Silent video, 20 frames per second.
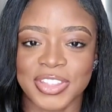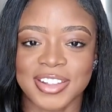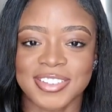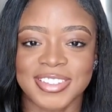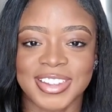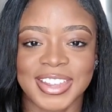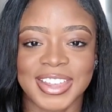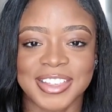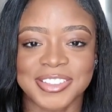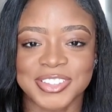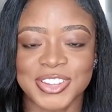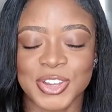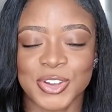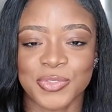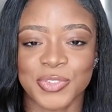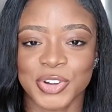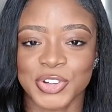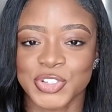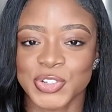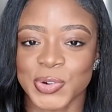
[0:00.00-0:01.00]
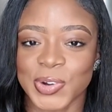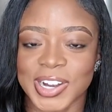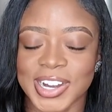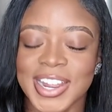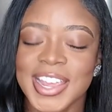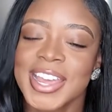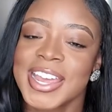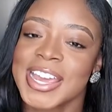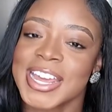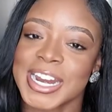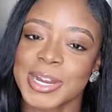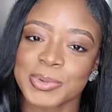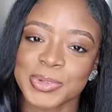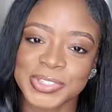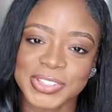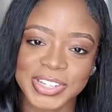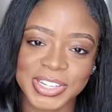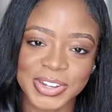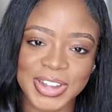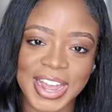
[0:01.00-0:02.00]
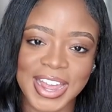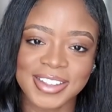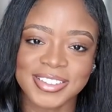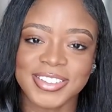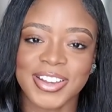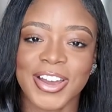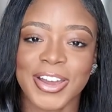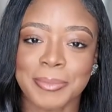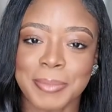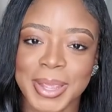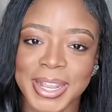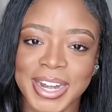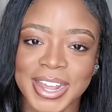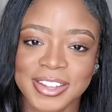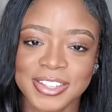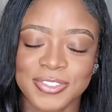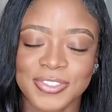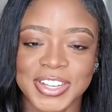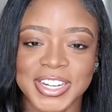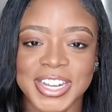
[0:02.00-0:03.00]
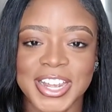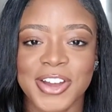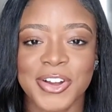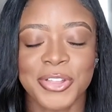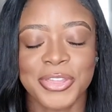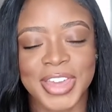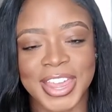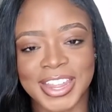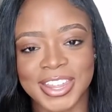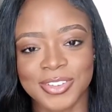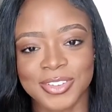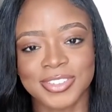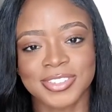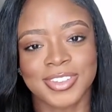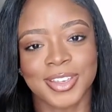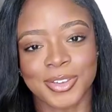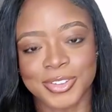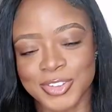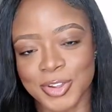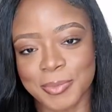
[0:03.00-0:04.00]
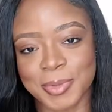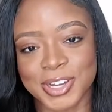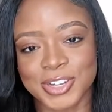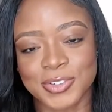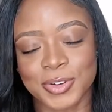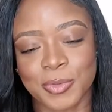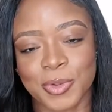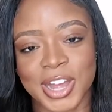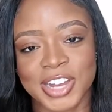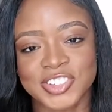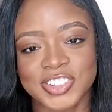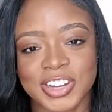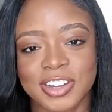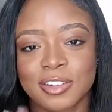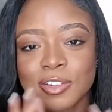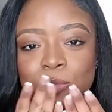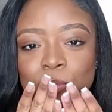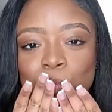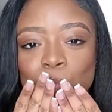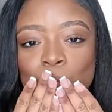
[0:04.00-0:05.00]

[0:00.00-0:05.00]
That's ESQ for short, and I will see you guys on my next video. Thank you so much for watching.